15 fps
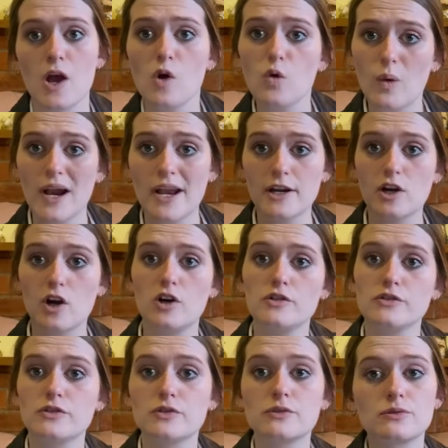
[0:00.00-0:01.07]
When it
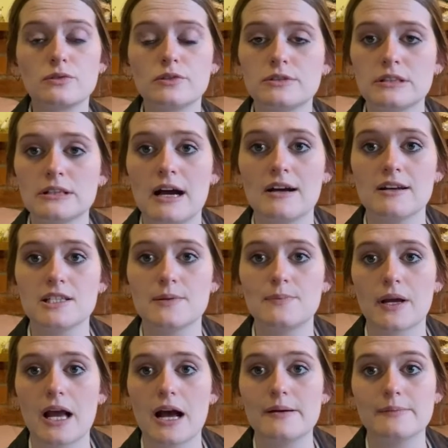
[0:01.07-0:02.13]
goes through the lungs, it
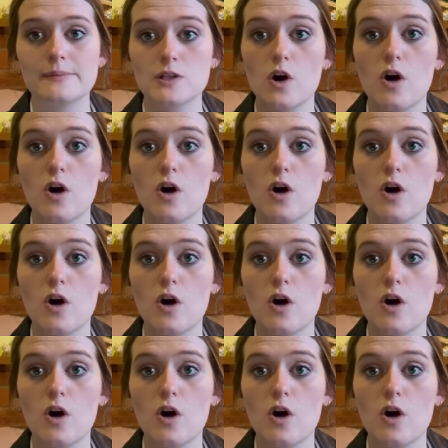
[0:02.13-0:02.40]
becomes